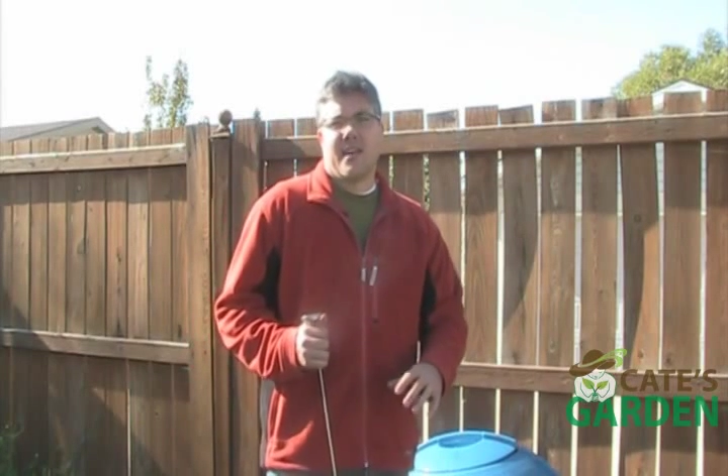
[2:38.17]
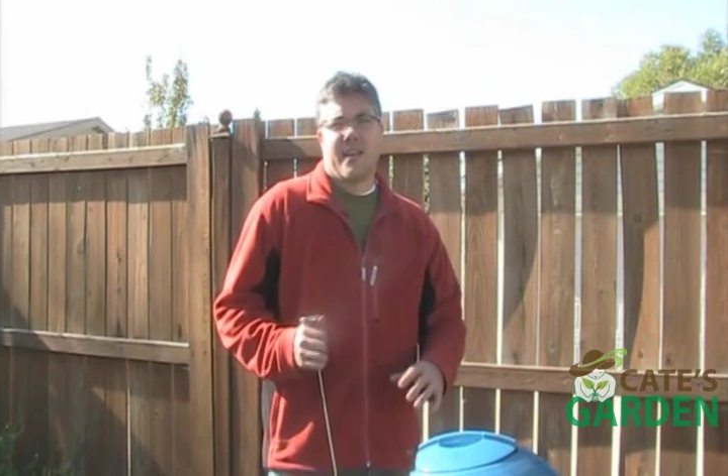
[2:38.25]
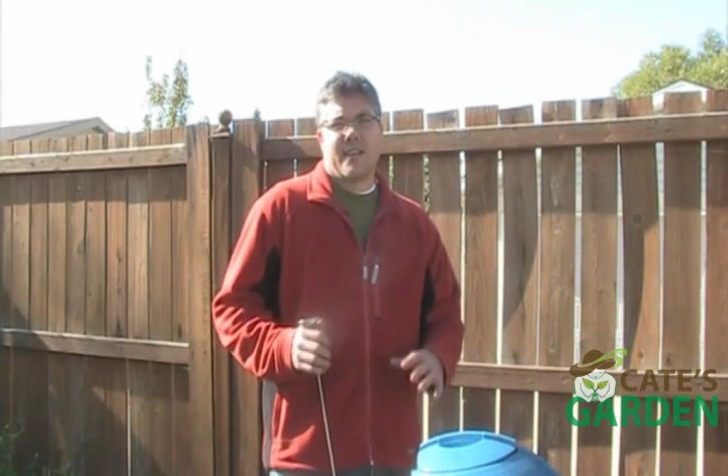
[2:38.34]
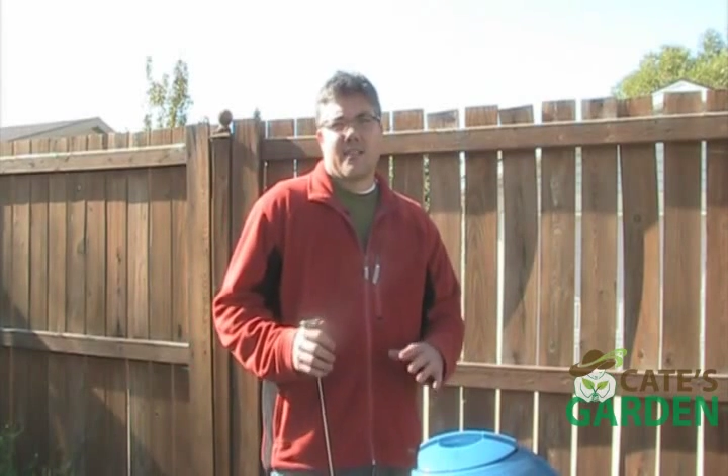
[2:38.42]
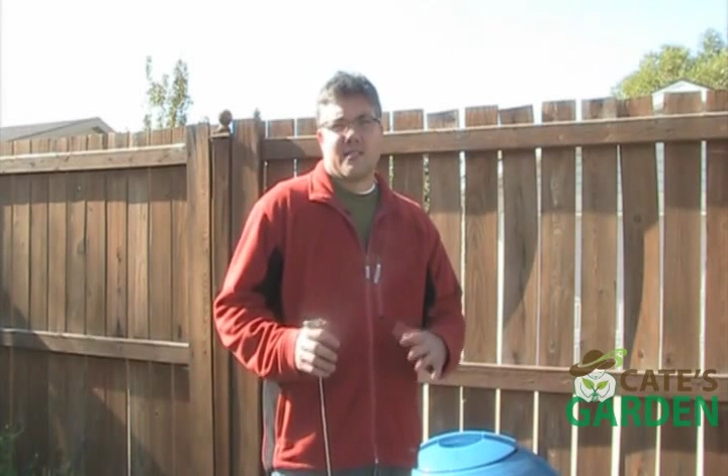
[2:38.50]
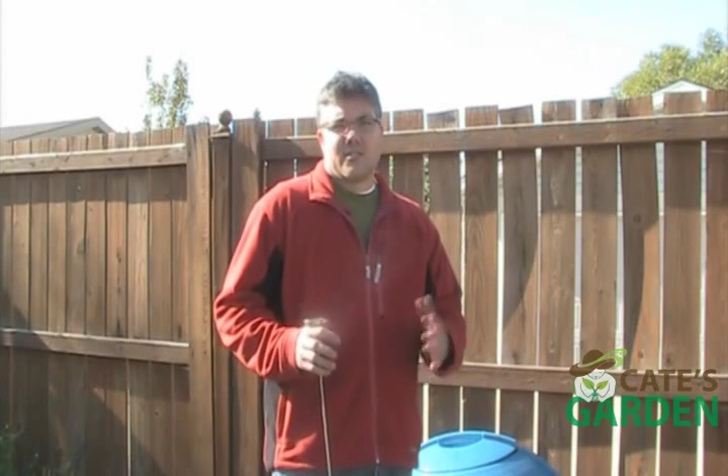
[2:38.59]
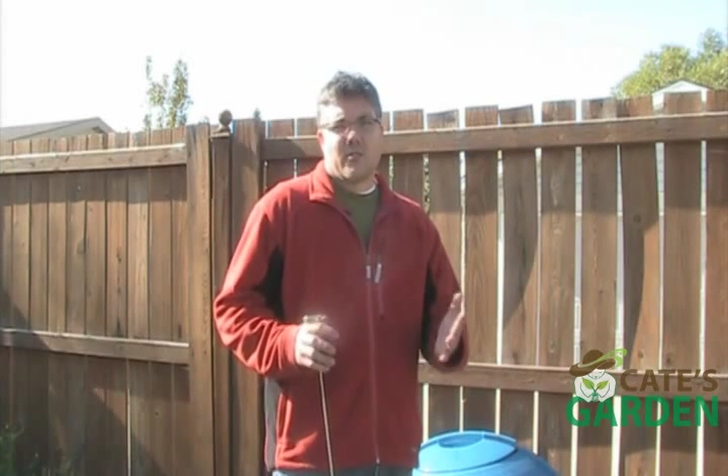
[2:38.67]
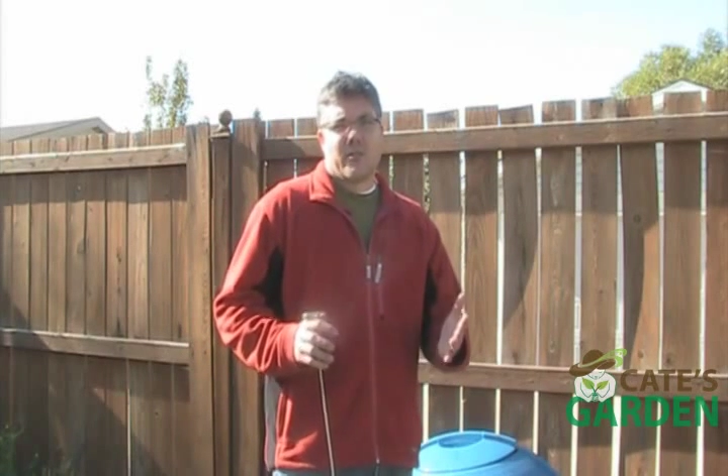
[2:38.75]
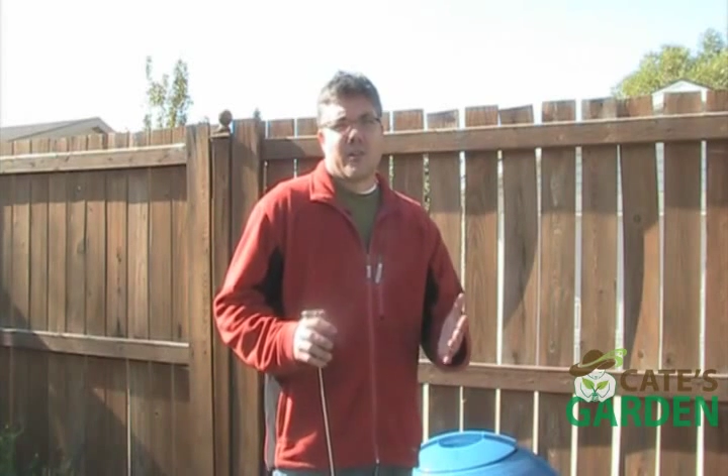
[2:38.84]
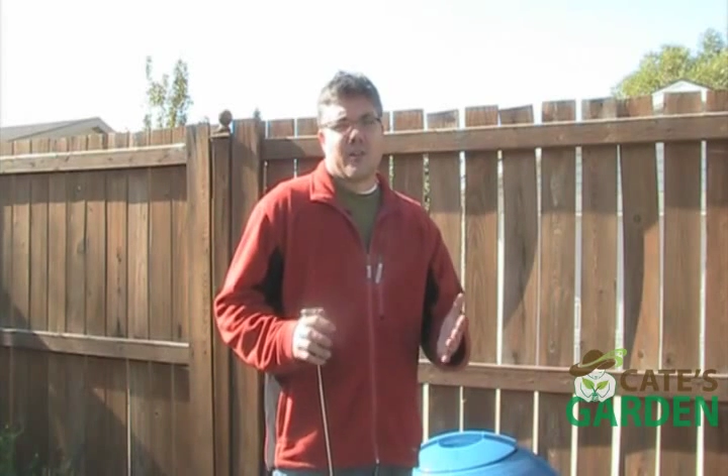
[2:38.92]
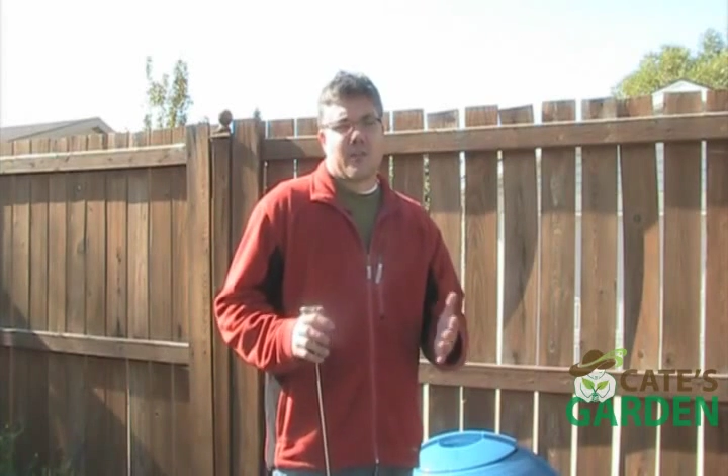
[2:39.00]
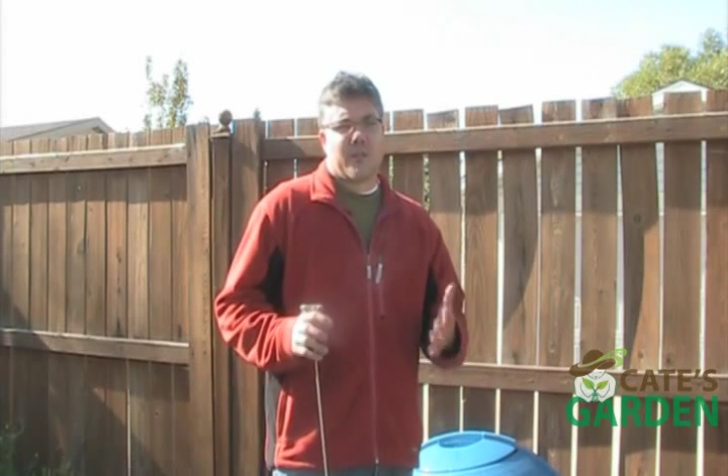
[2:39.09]
and so
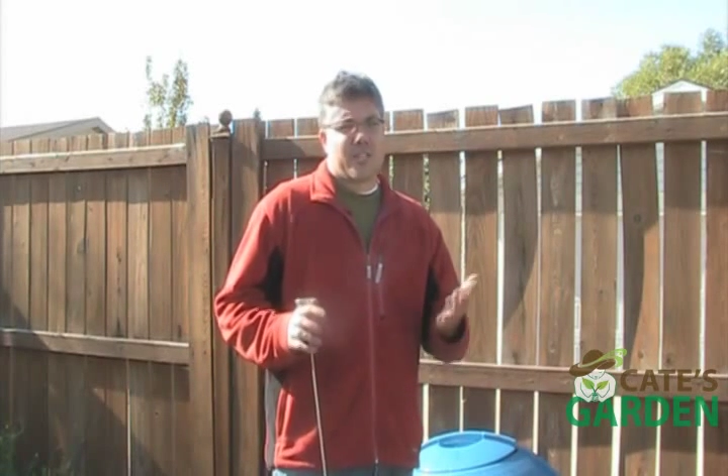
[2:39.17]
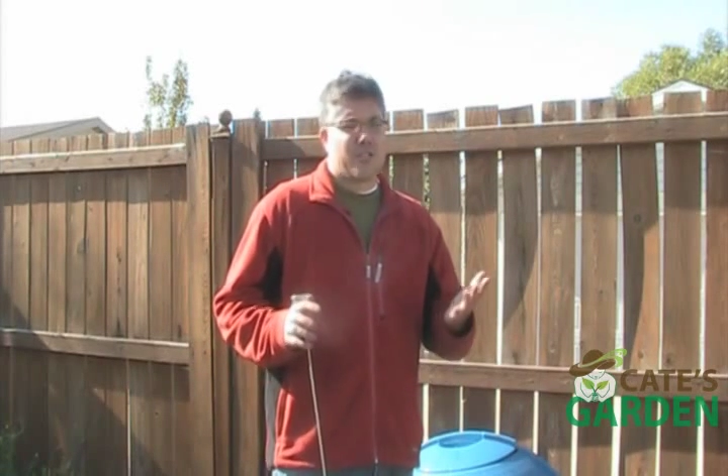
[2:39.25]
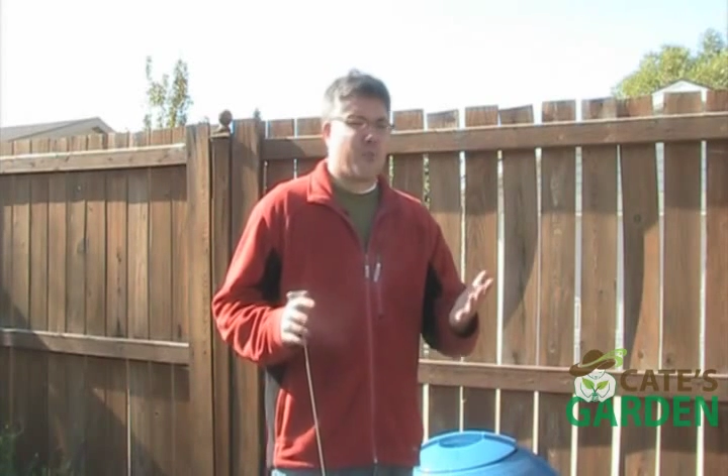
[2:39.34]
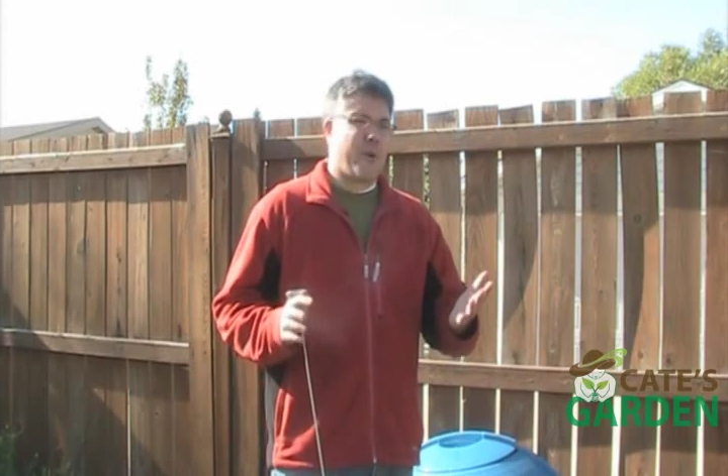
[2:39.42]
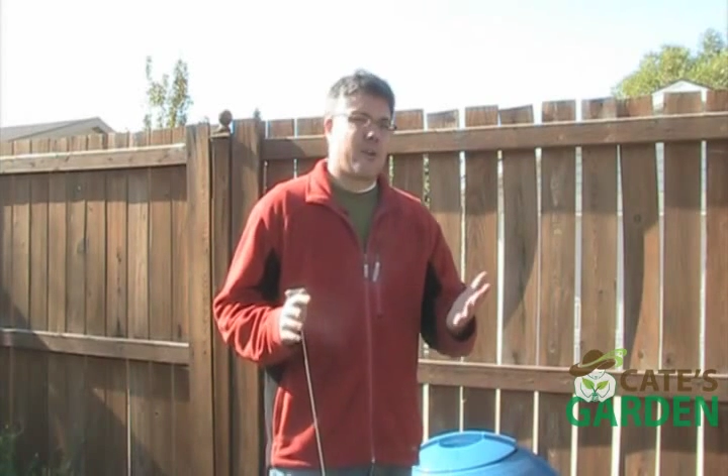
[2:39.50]
because your